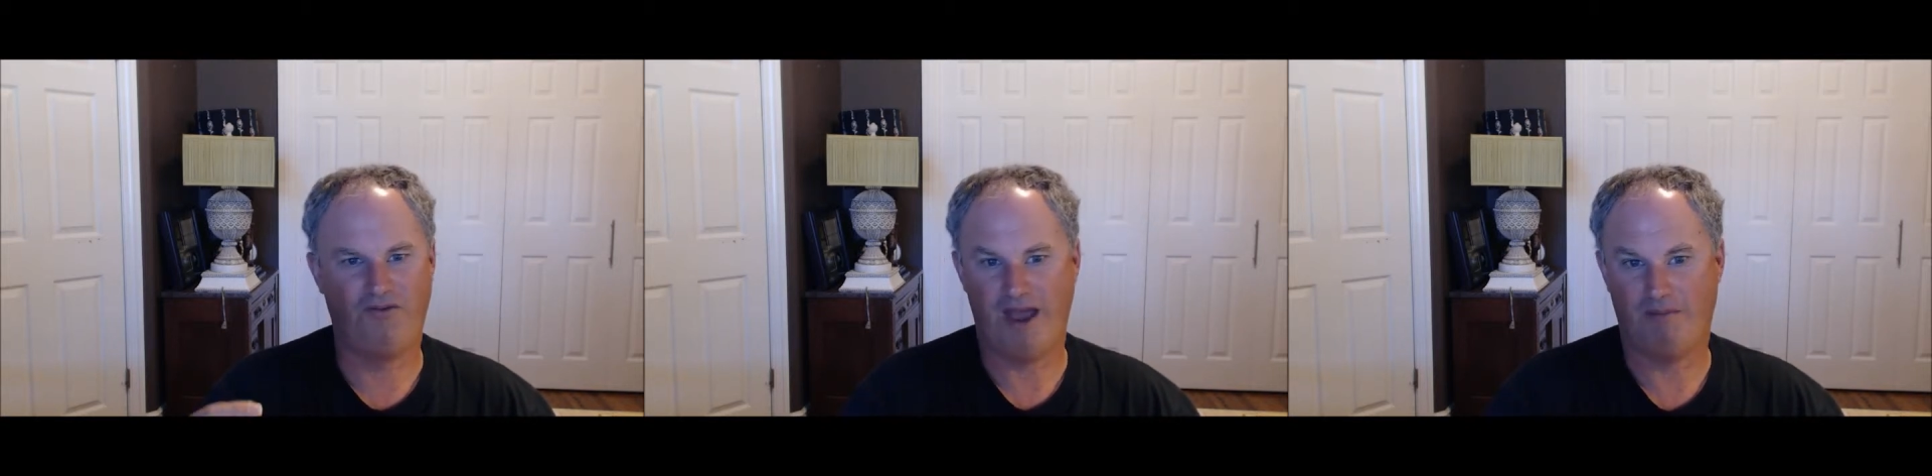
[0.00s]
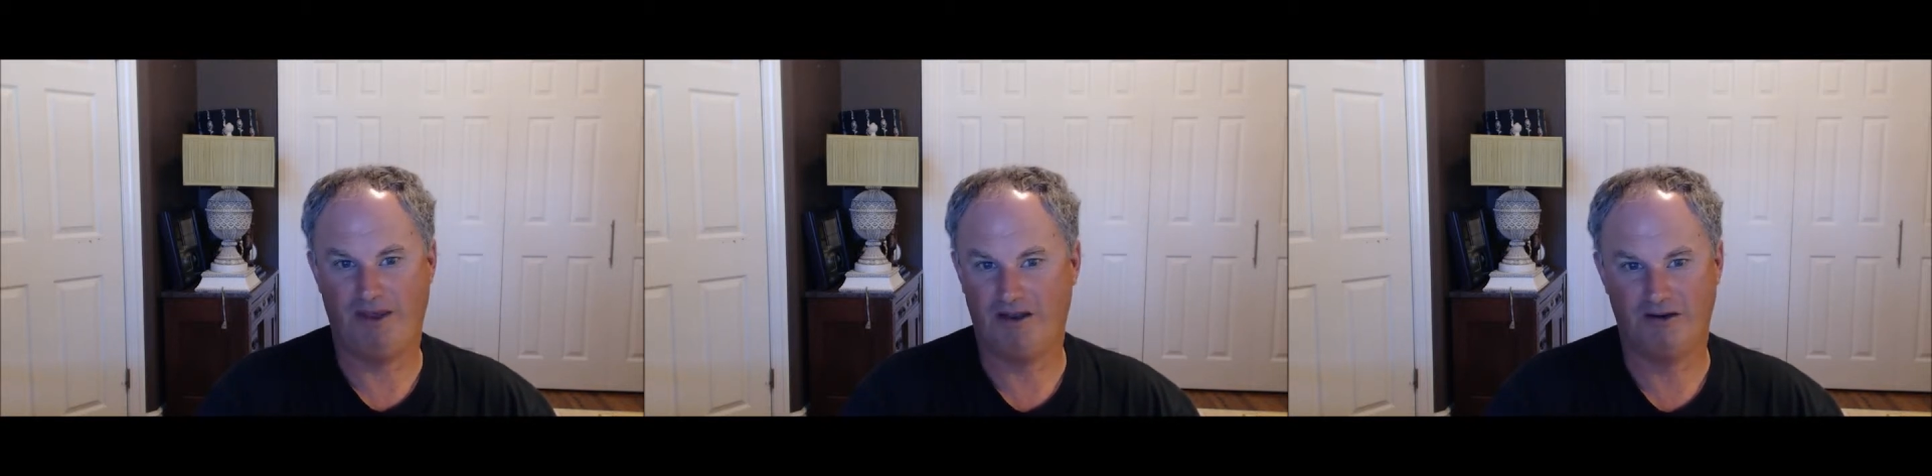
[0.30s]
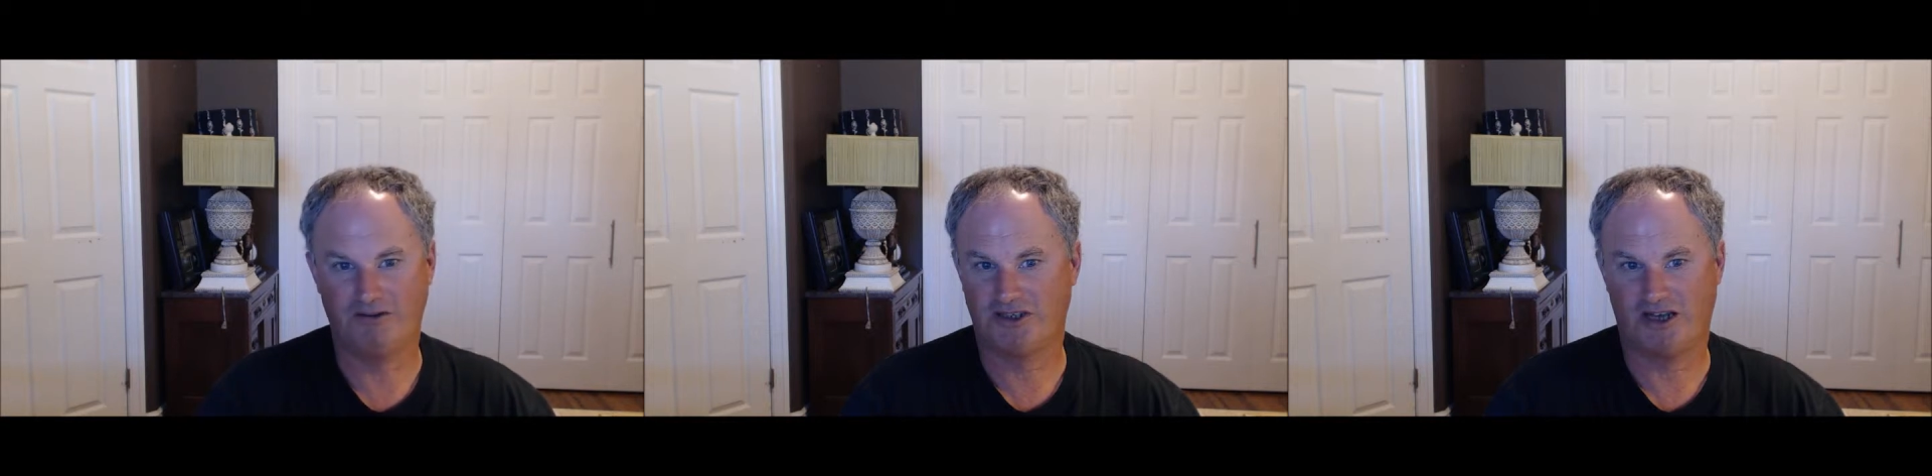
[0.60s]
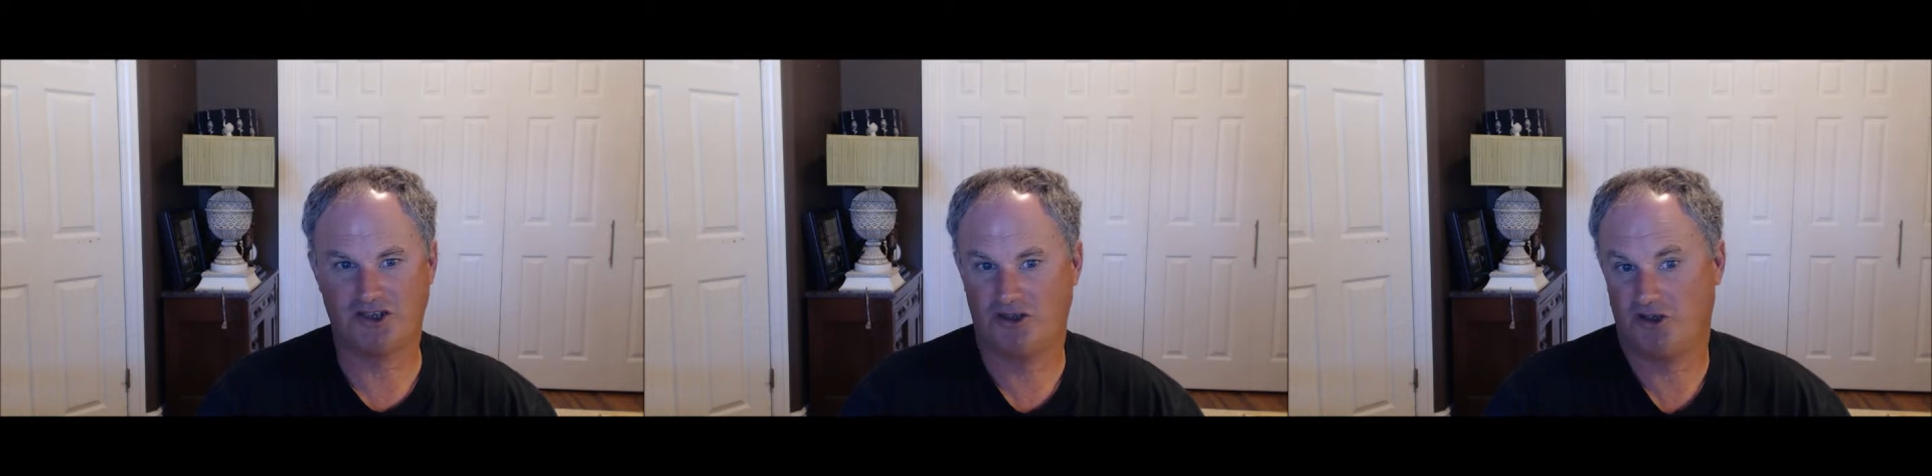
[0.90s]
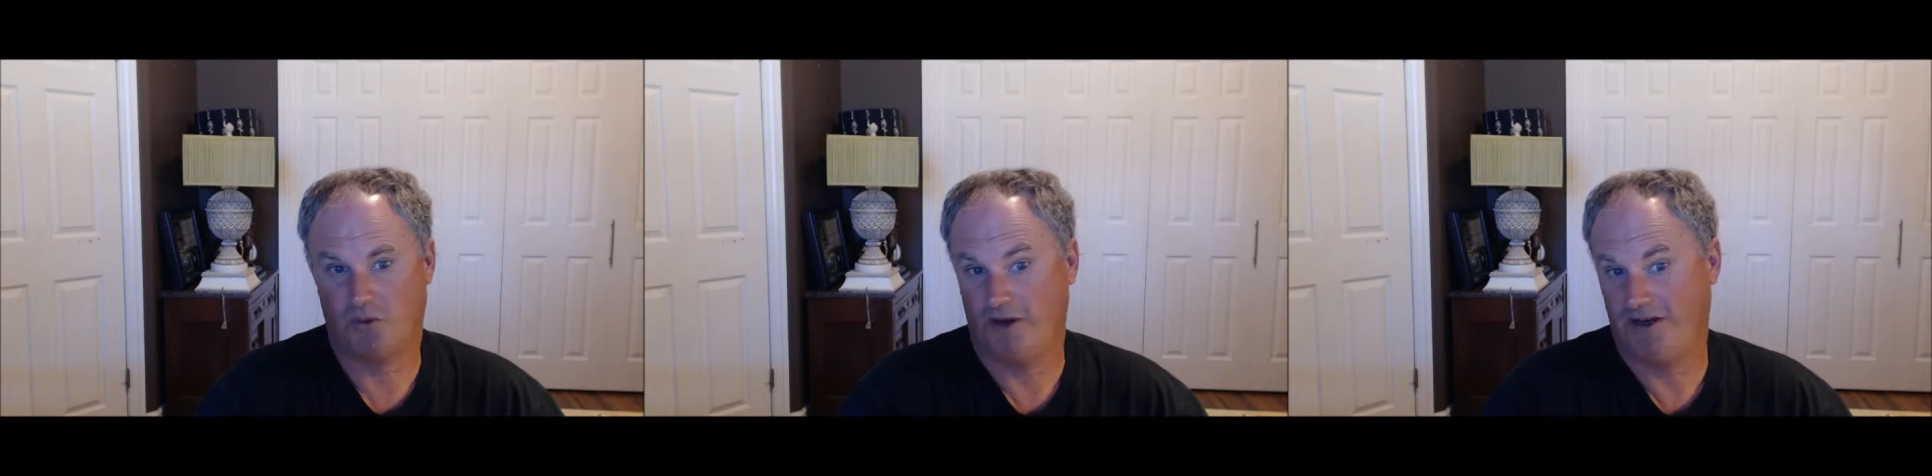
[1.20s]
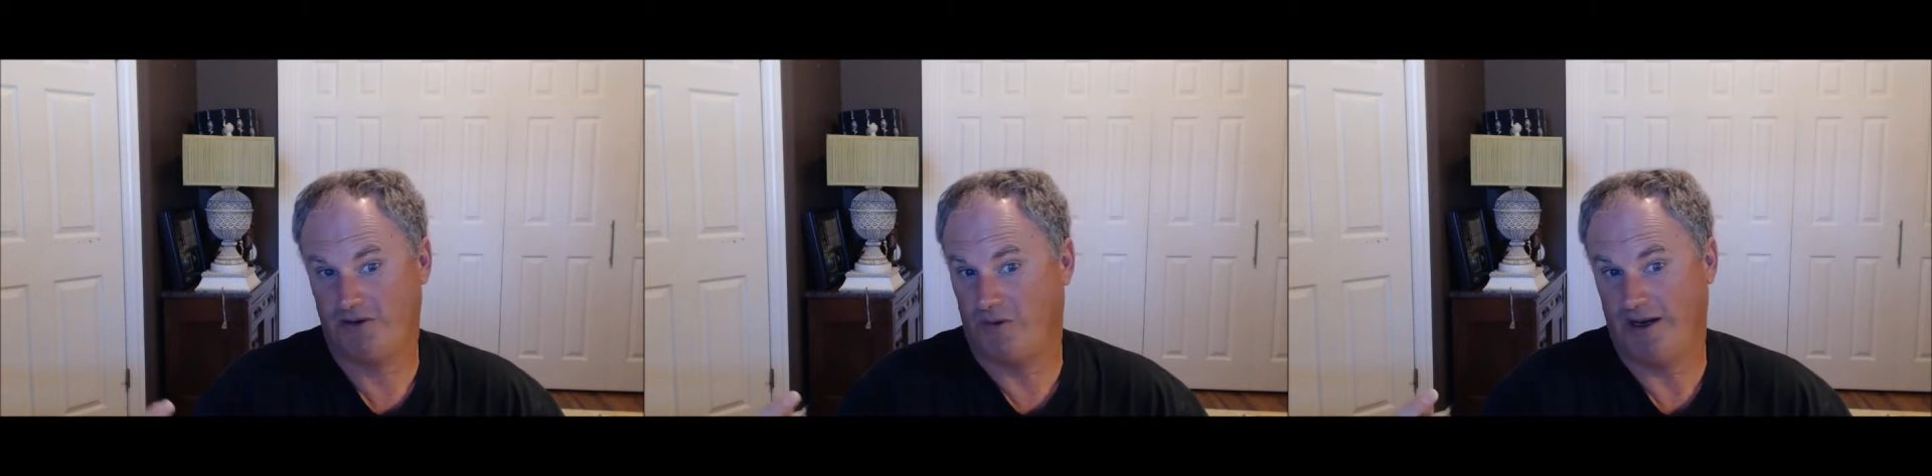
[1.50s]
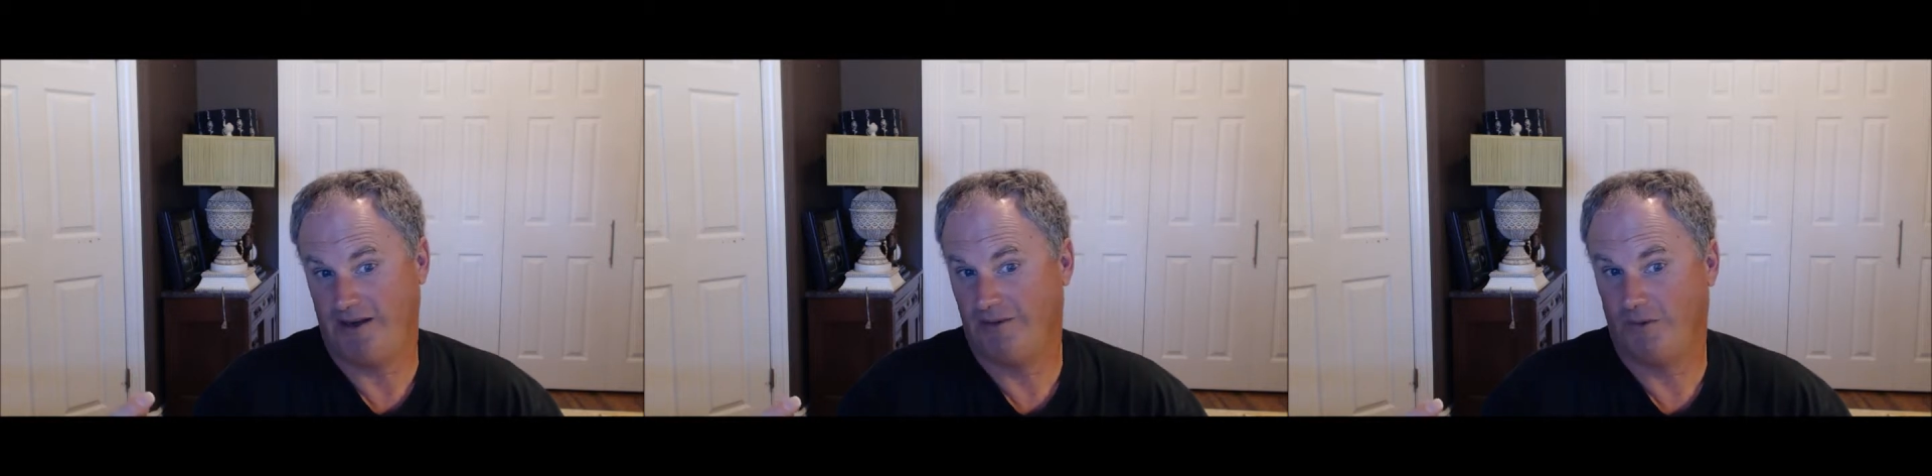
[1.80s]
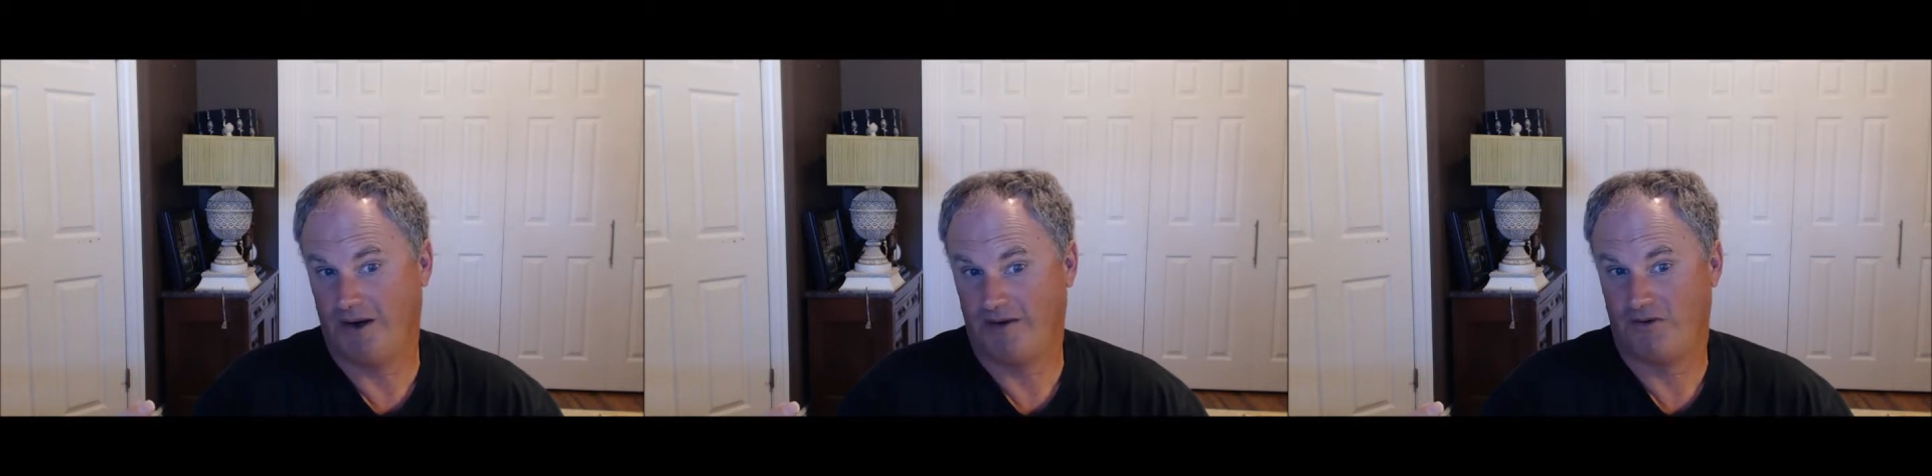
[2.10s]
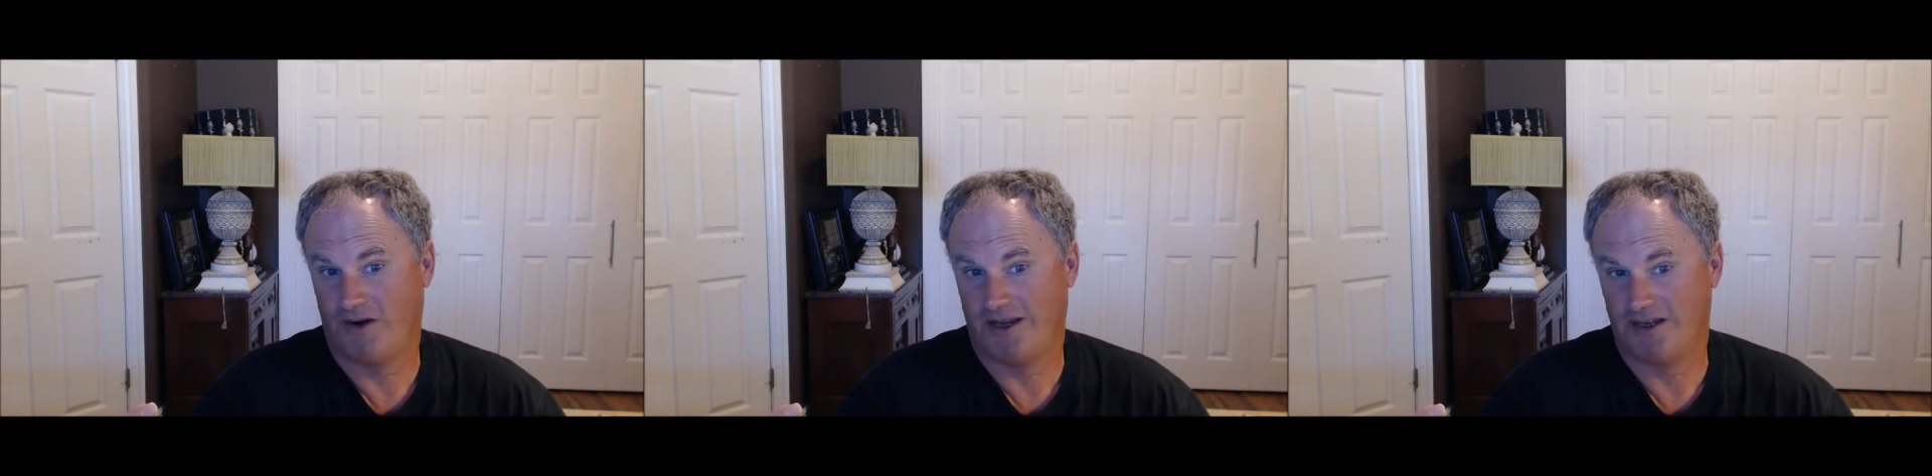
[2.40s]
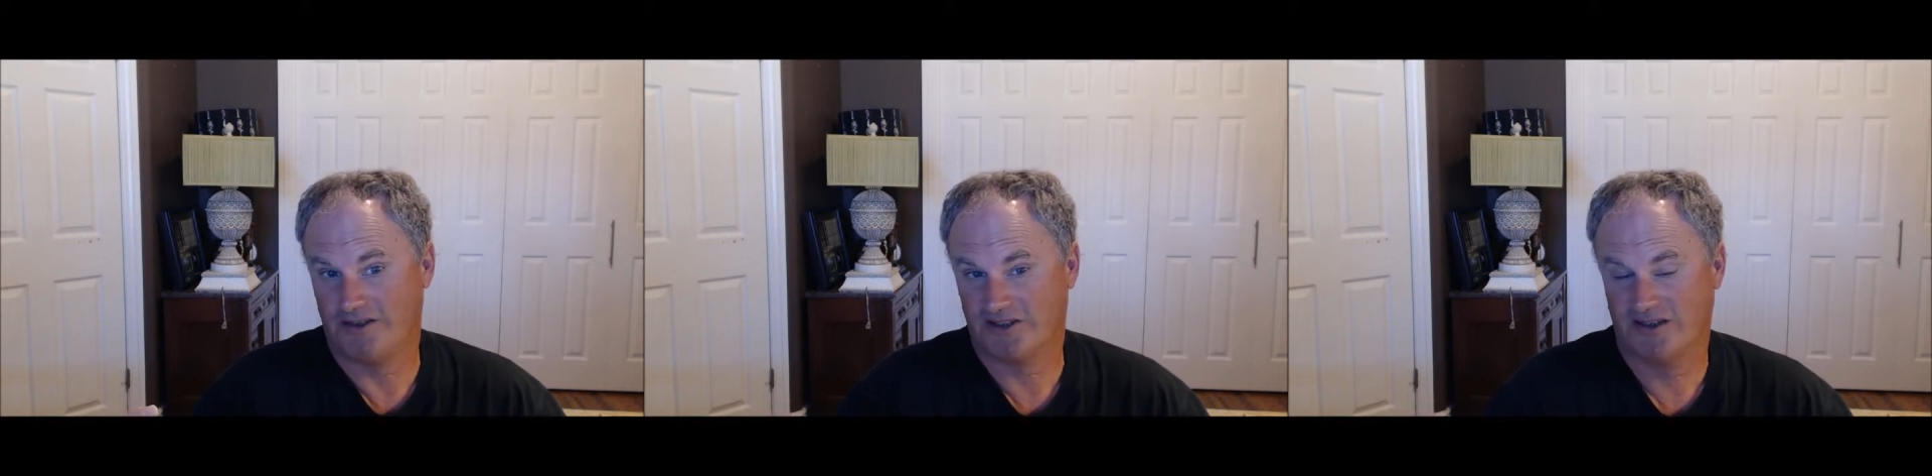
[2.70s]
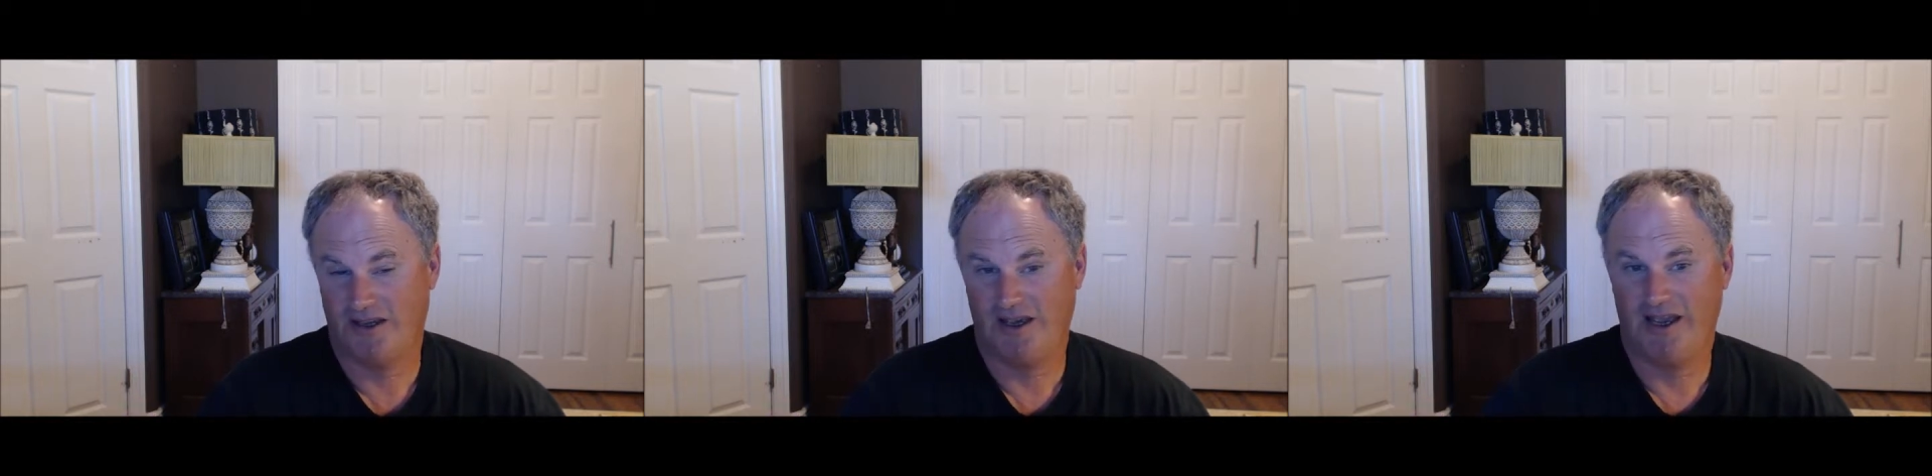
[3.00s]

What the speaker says: Family Code section 2020, whatever it is.